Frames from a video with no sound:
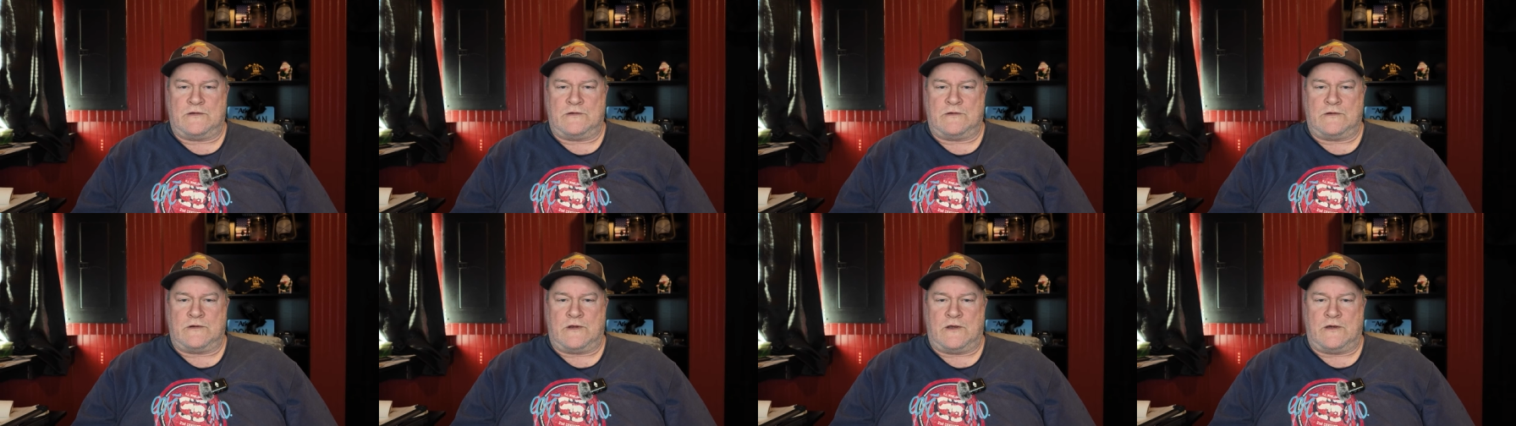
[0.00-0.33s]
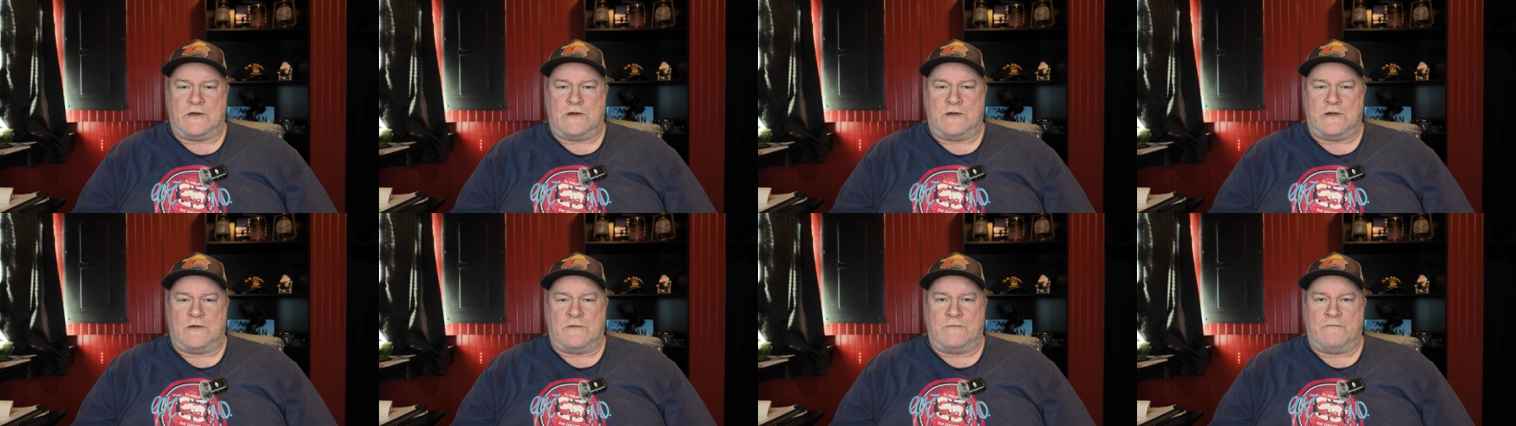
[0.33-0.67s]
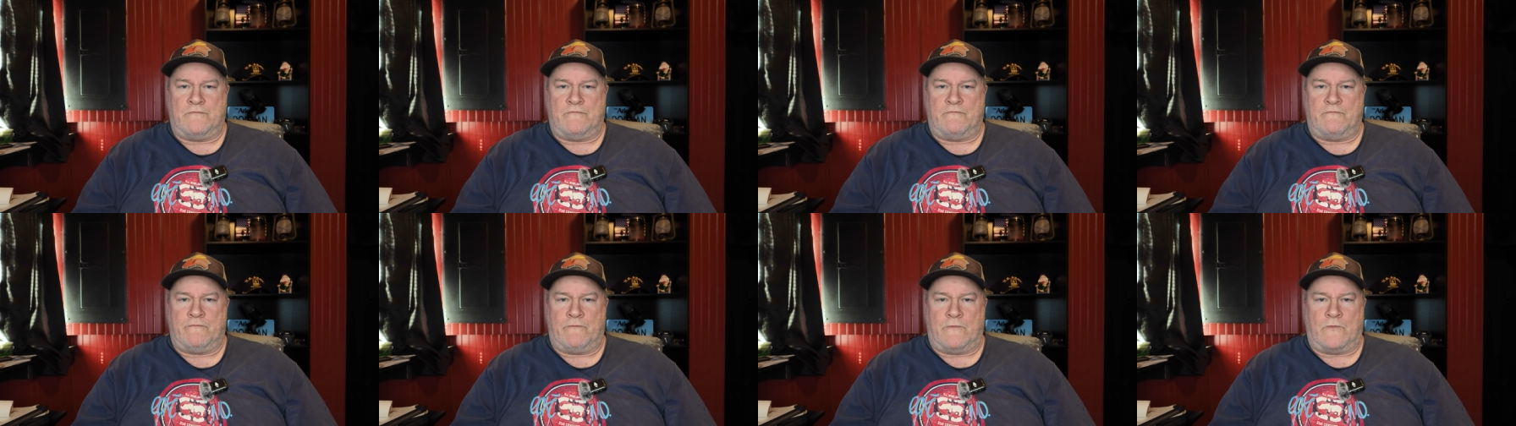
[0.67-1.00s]

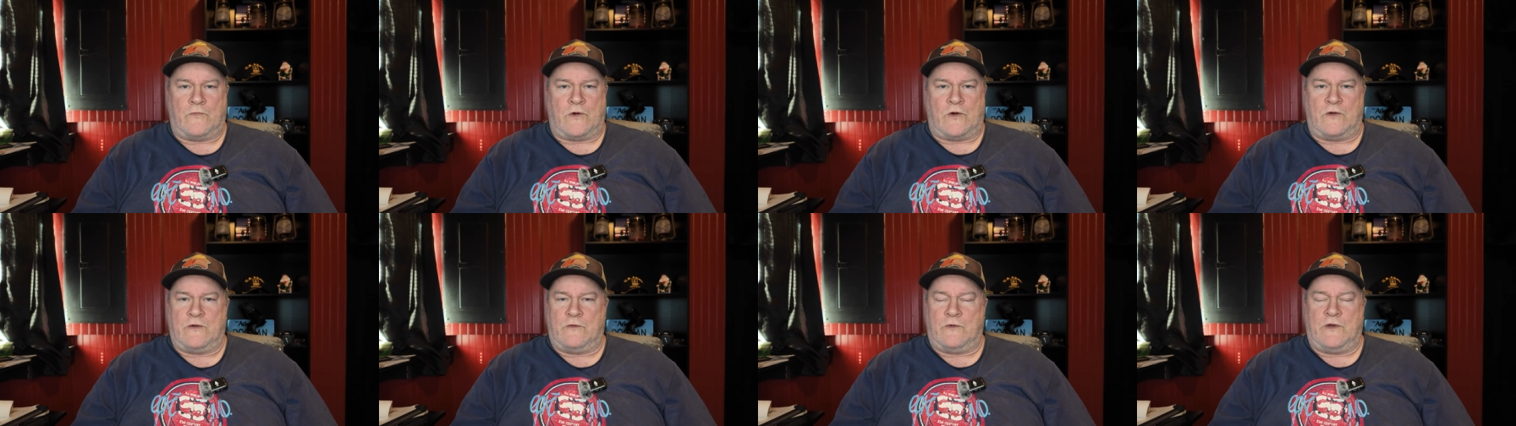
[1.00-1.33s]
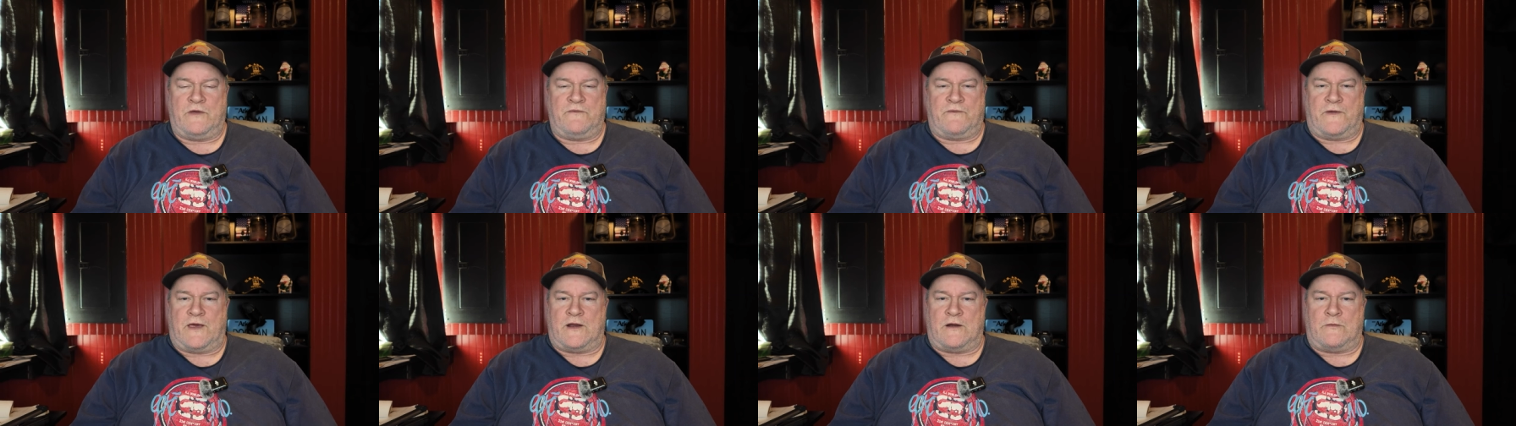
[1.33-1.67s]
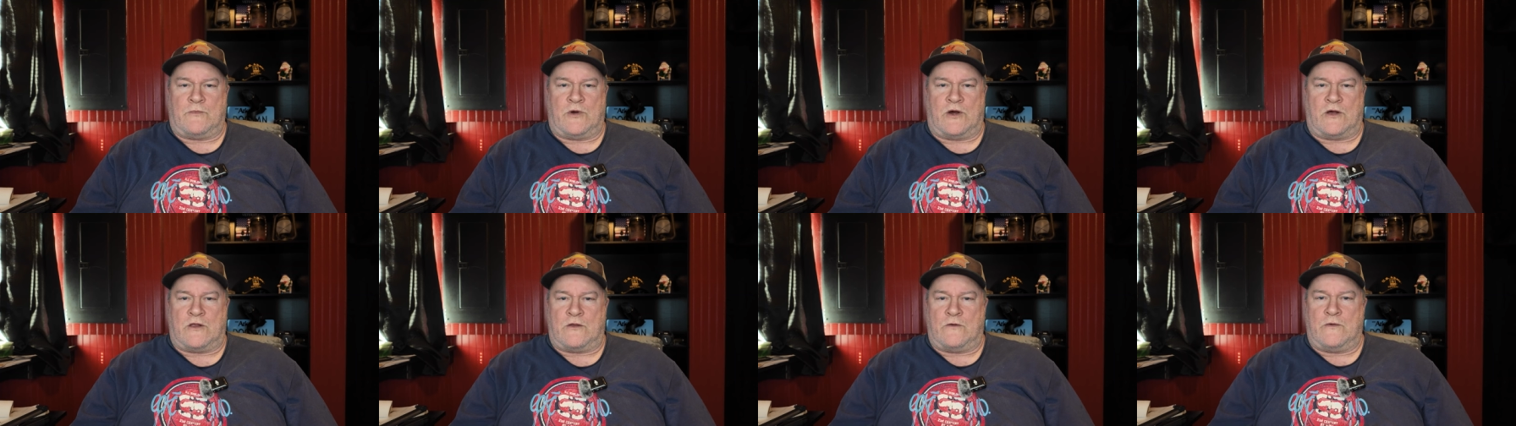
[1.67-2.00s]
Um, we've had
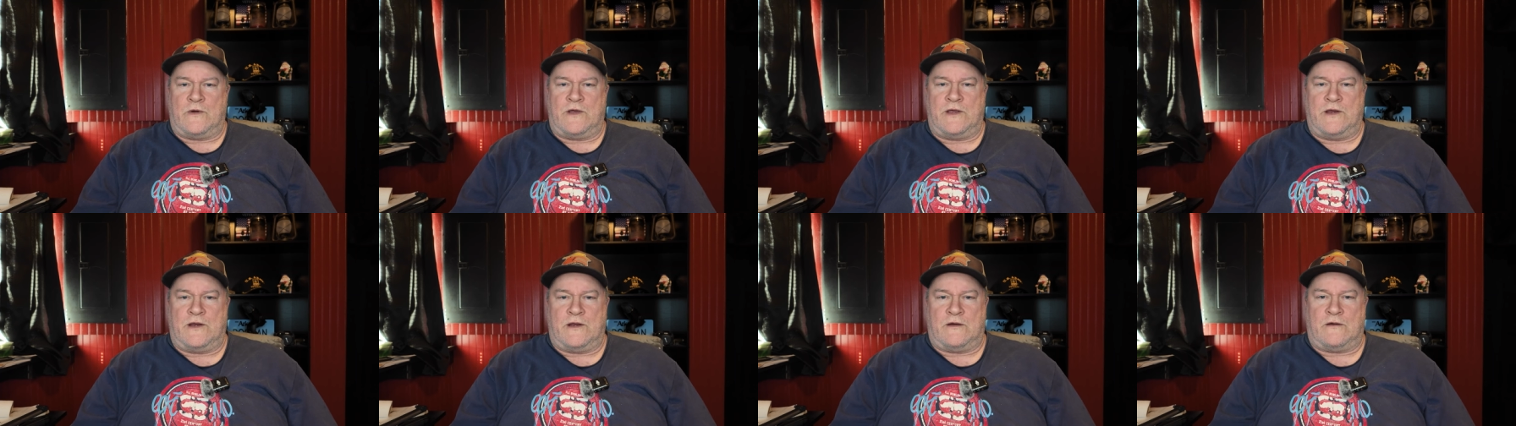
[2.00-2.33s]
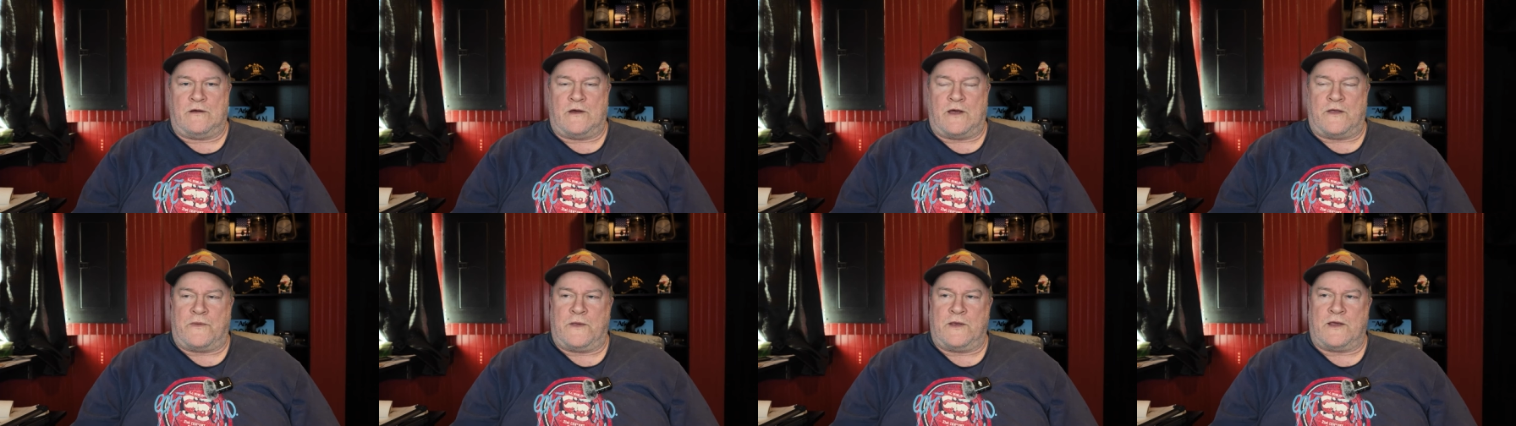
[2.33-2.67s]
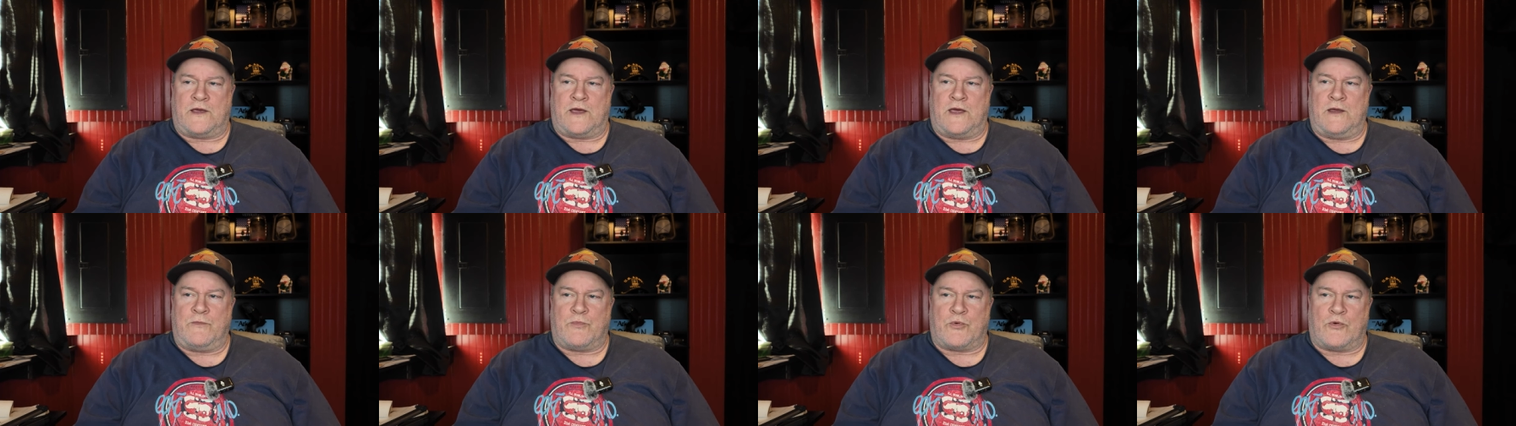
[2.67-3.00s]
them all the way to I
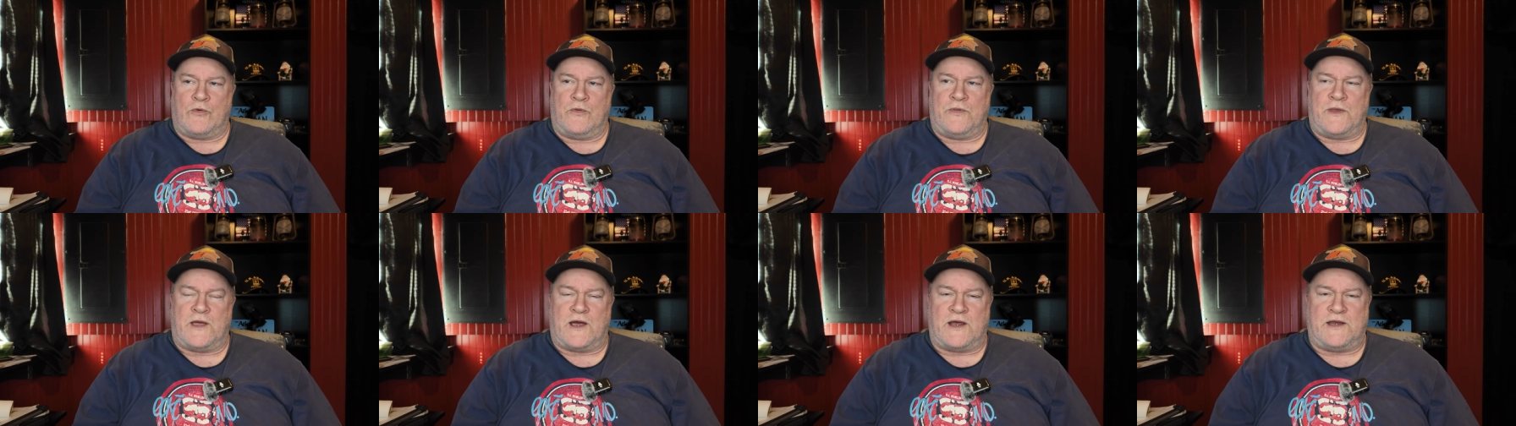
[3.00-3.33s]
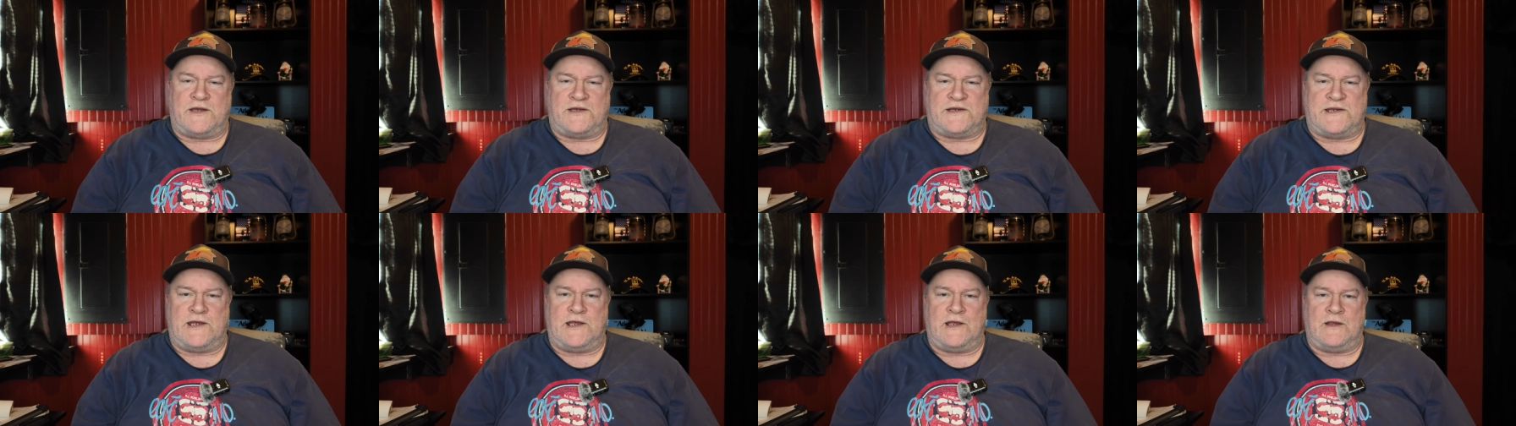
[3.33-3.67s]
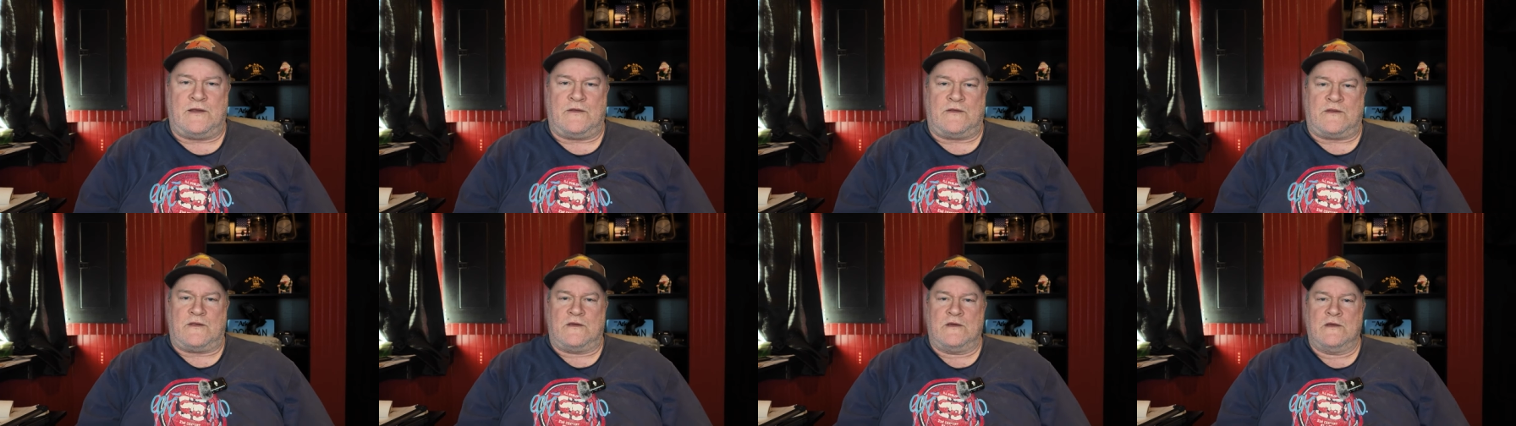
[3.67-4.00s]
think April
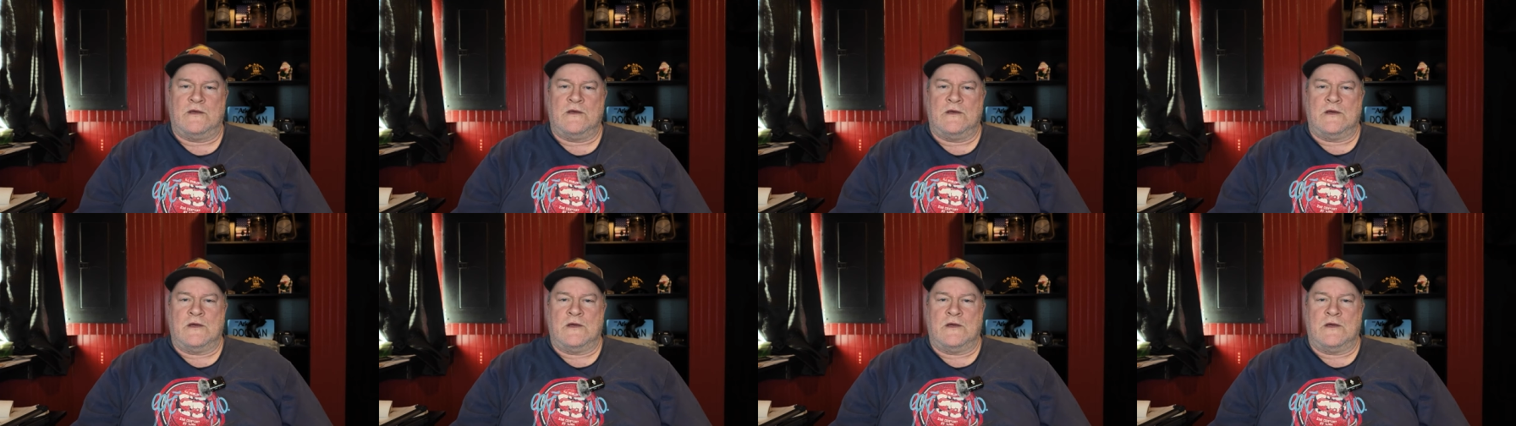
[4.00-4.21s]
19th,